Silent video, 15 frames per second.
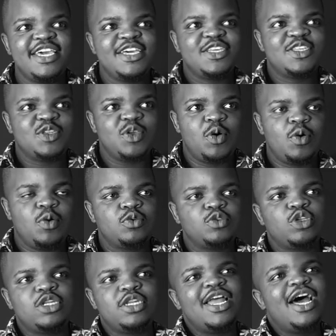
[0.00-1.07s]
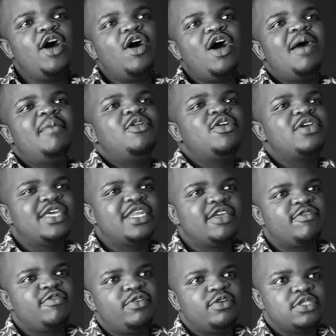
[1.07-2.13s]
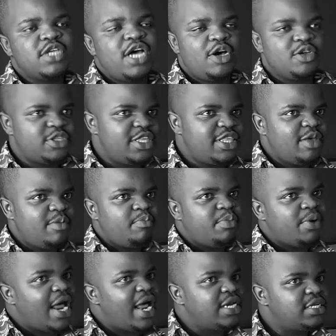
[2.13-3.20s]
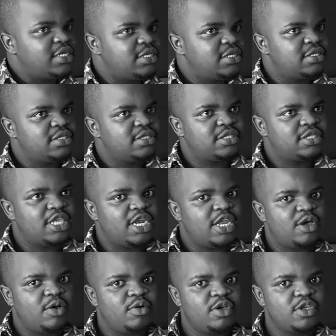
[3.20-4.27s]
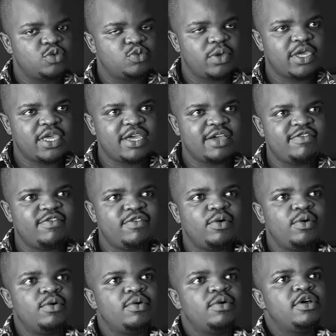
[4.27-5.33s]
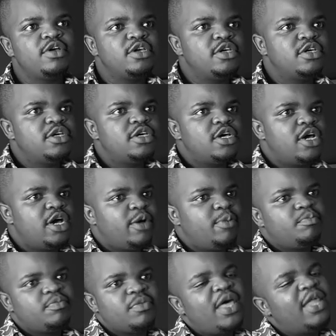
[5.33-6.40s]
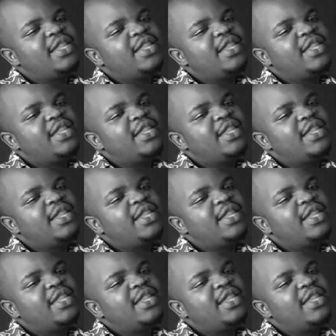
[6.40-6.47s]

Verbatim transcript: So so now I'm not getting fonts outside the brand that I was working for um, I